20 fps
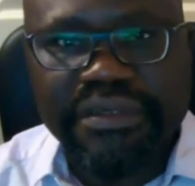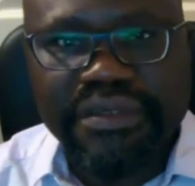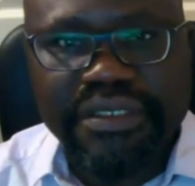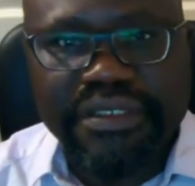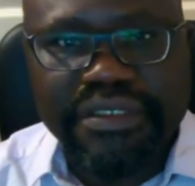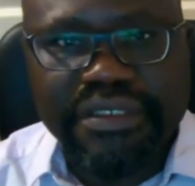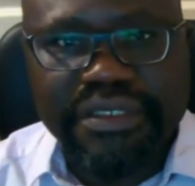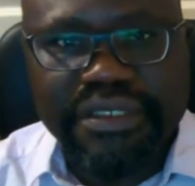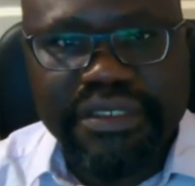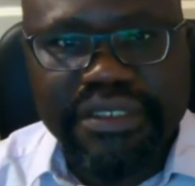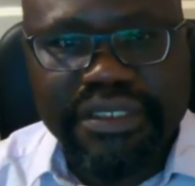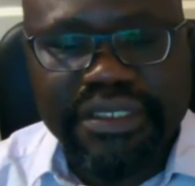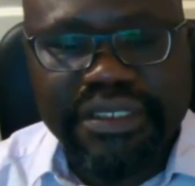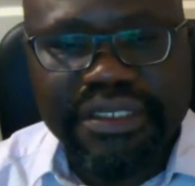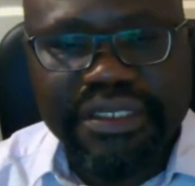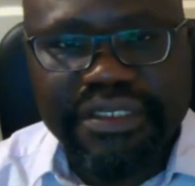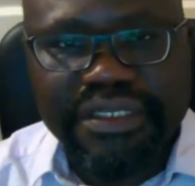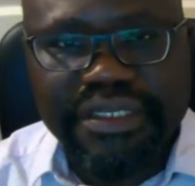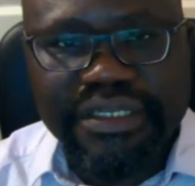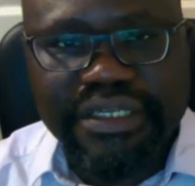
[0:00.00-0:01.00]

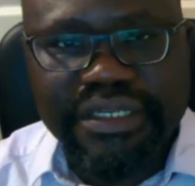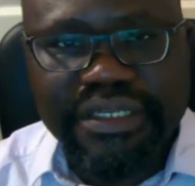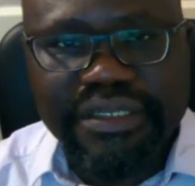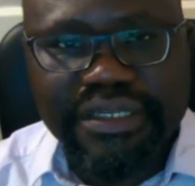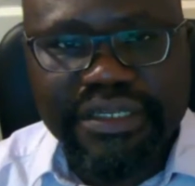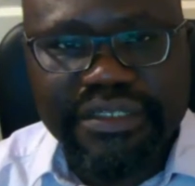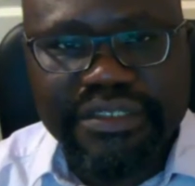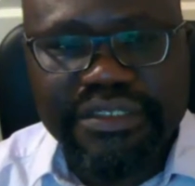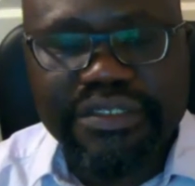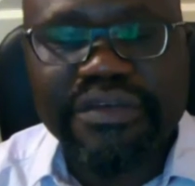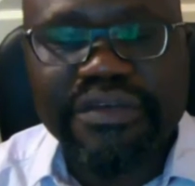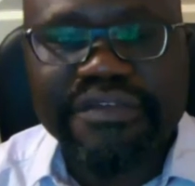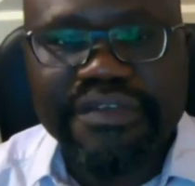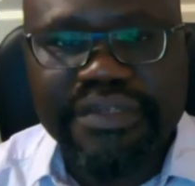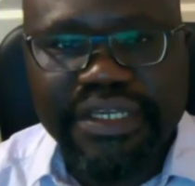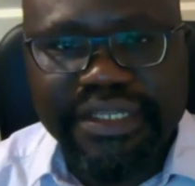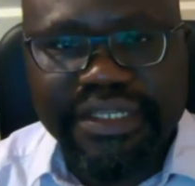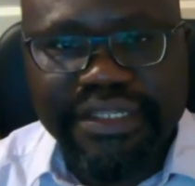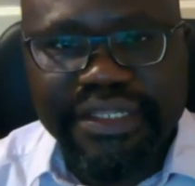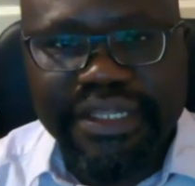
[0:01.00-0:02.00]
and
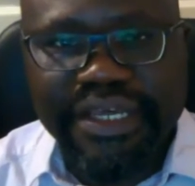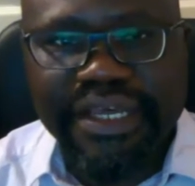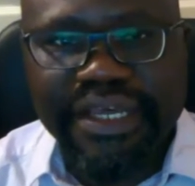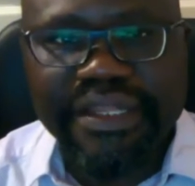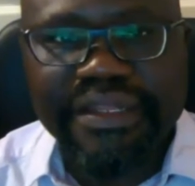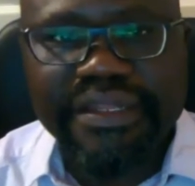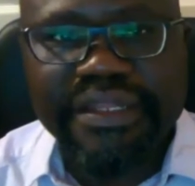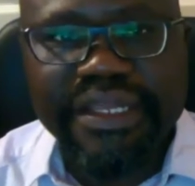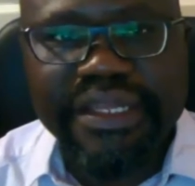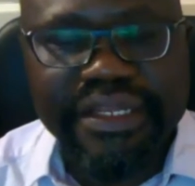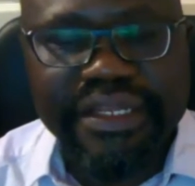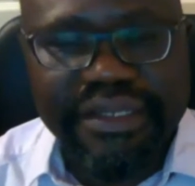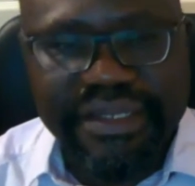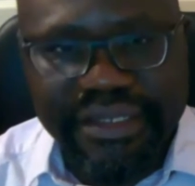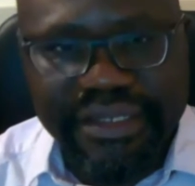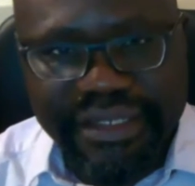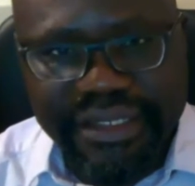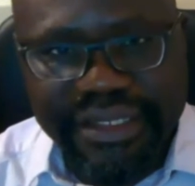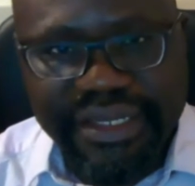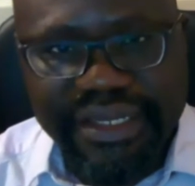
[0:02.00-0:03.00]
stuff like that,
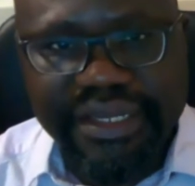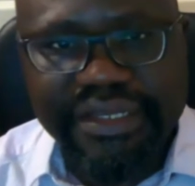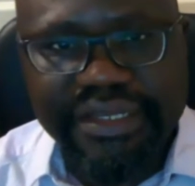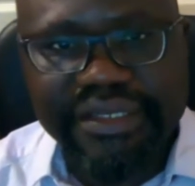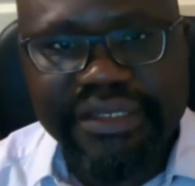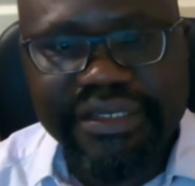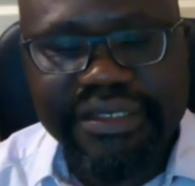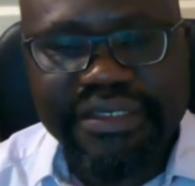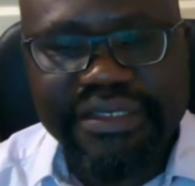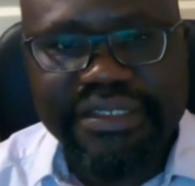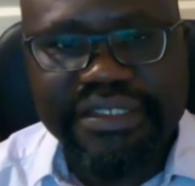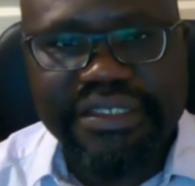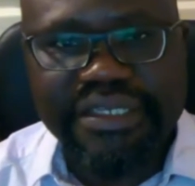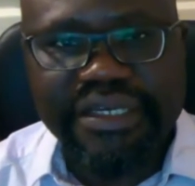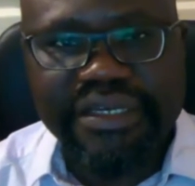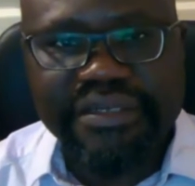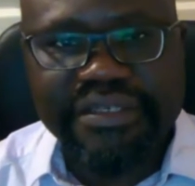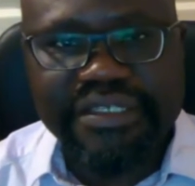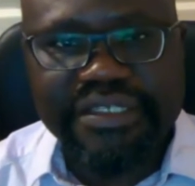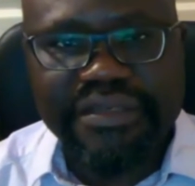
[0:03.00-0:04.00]
then that can
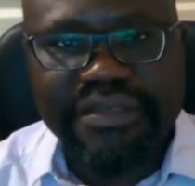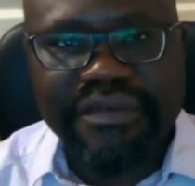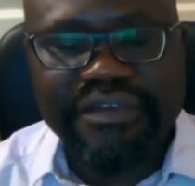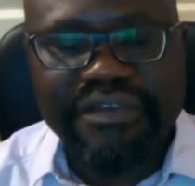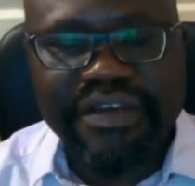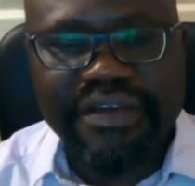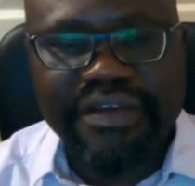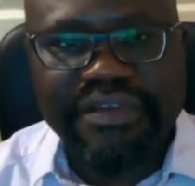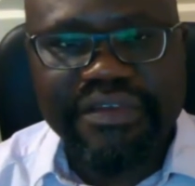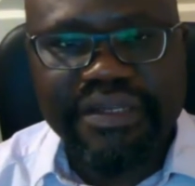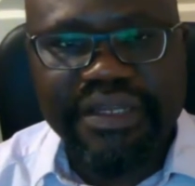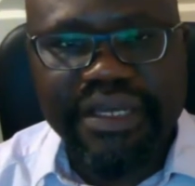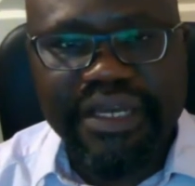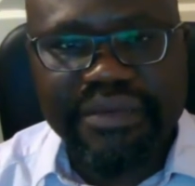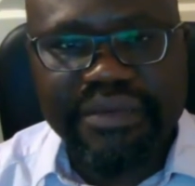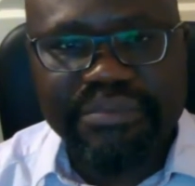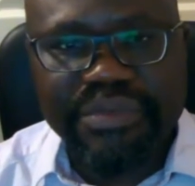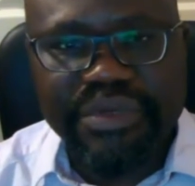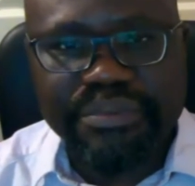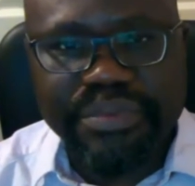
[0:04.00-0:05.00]
increase our risk of having
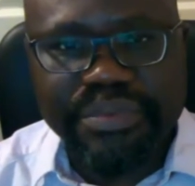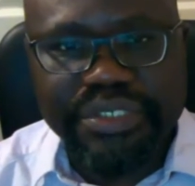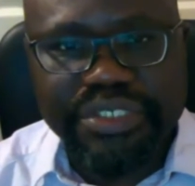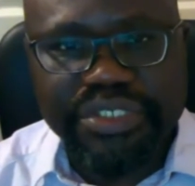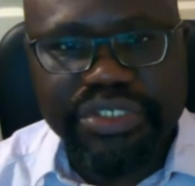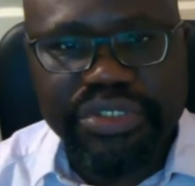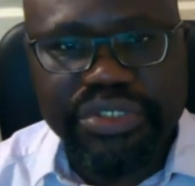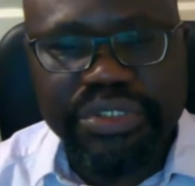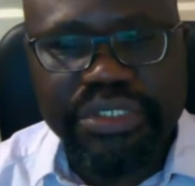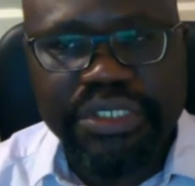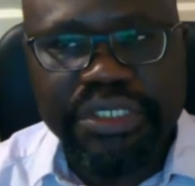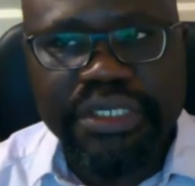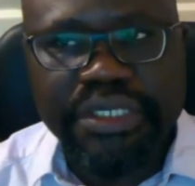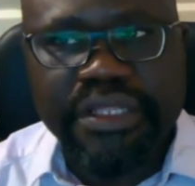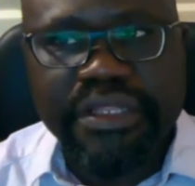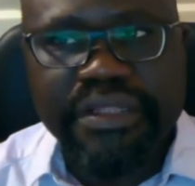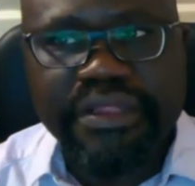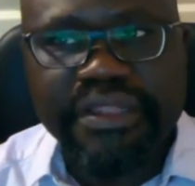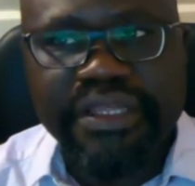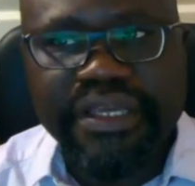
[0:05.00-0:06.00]
high blood pressure.
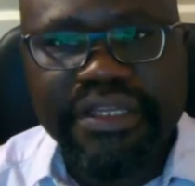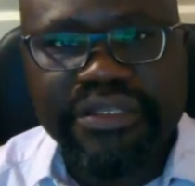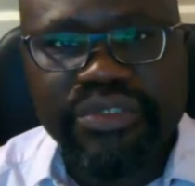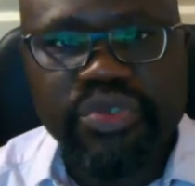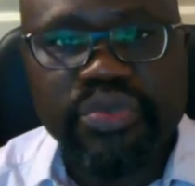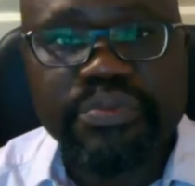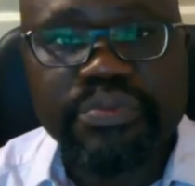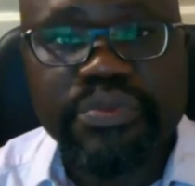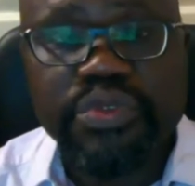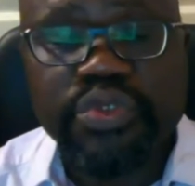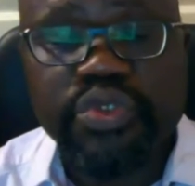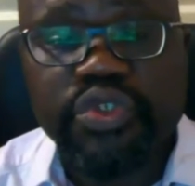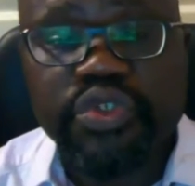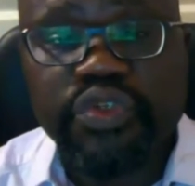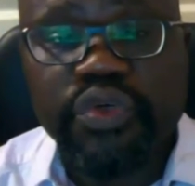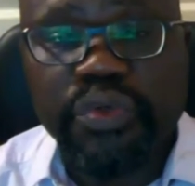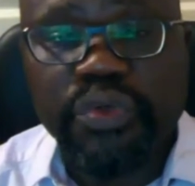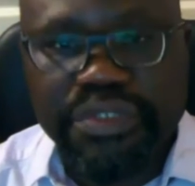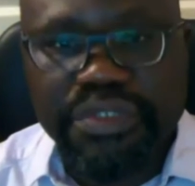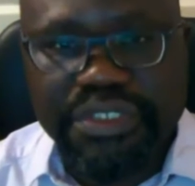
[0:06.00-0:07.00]
Then too much
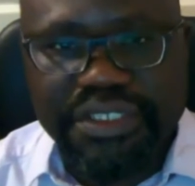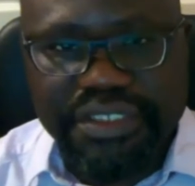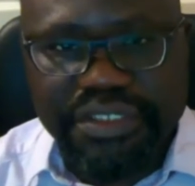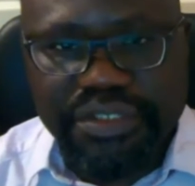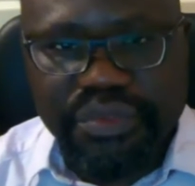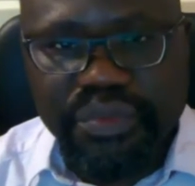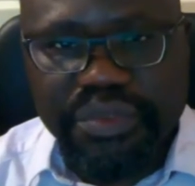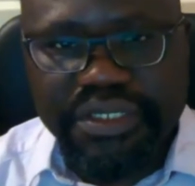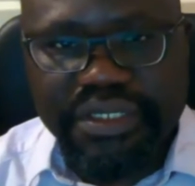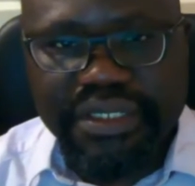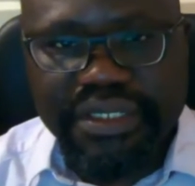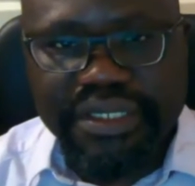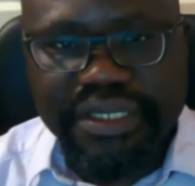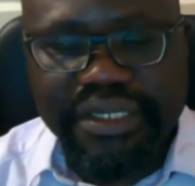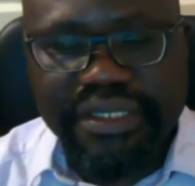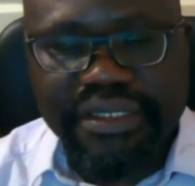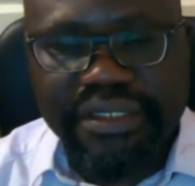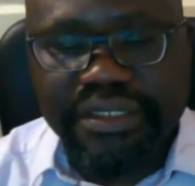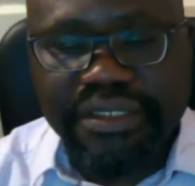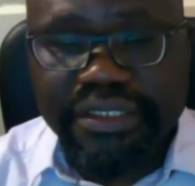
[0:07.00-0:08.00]
salt as well
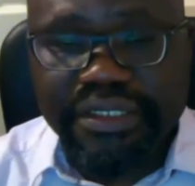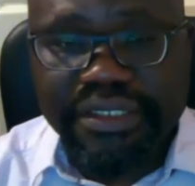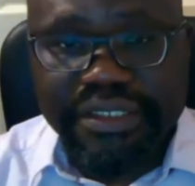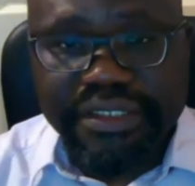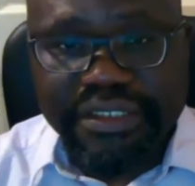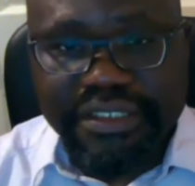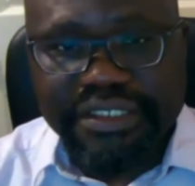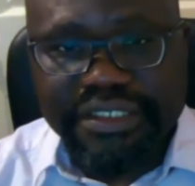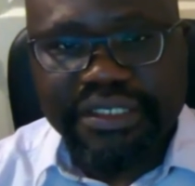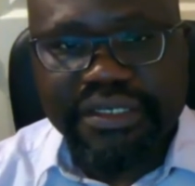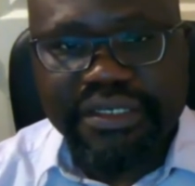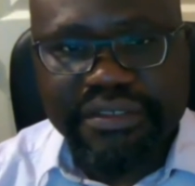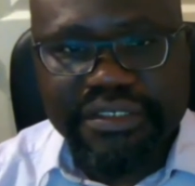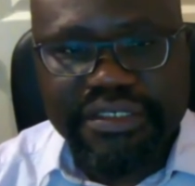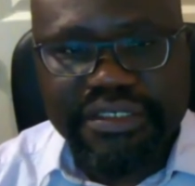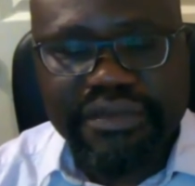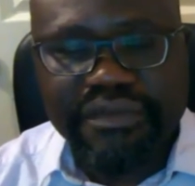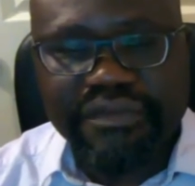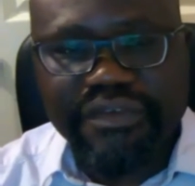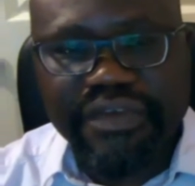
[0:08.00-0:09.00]
can increase our
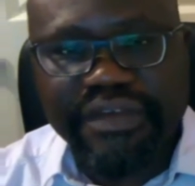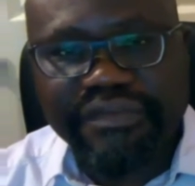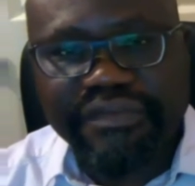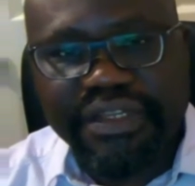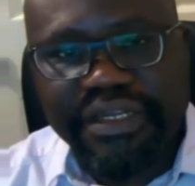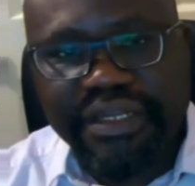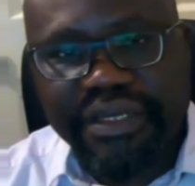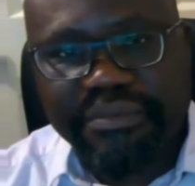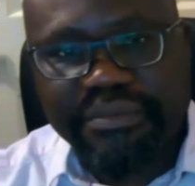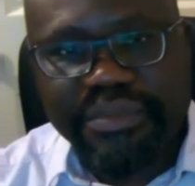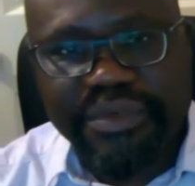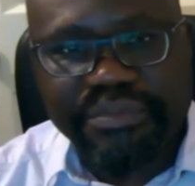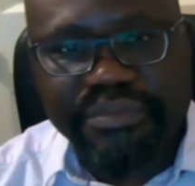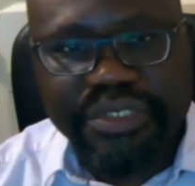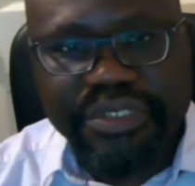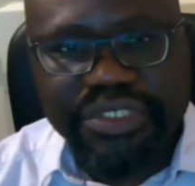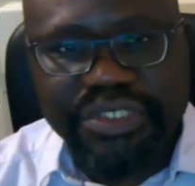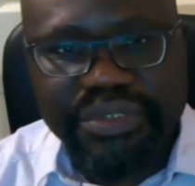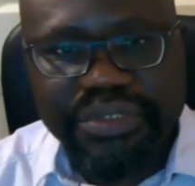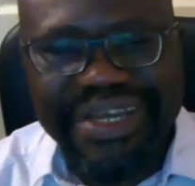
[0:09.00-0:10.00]
risk of having high
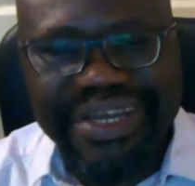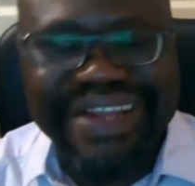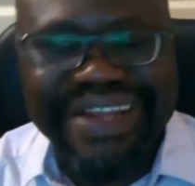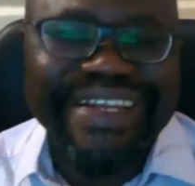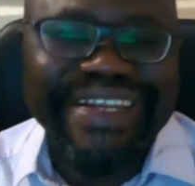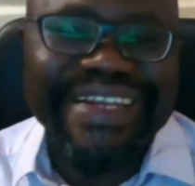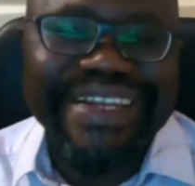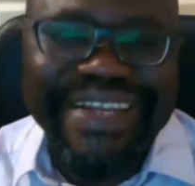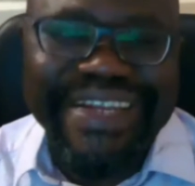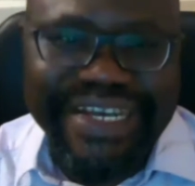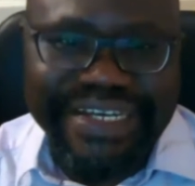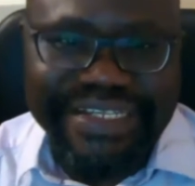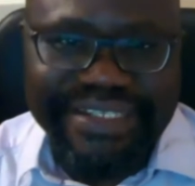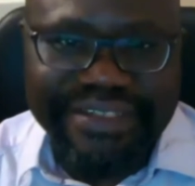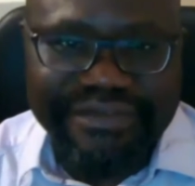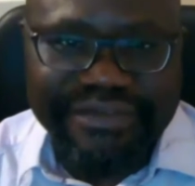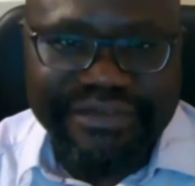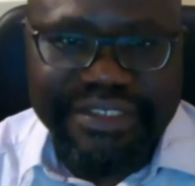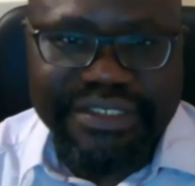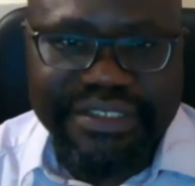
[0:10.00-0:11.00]
blood pressure. And
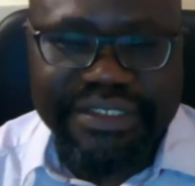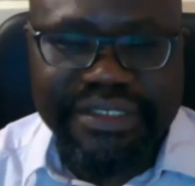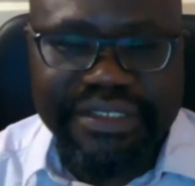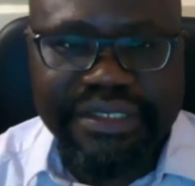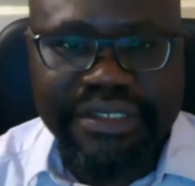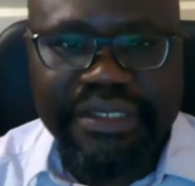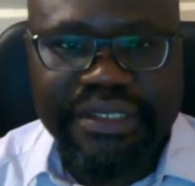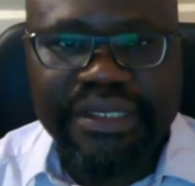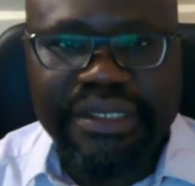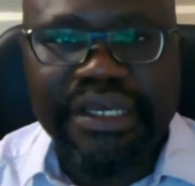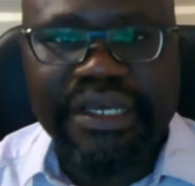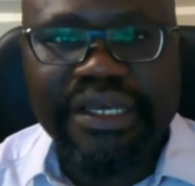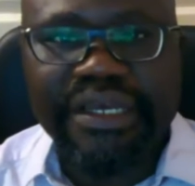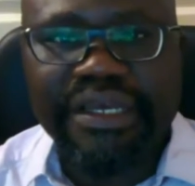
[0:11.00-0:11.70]
inactivity.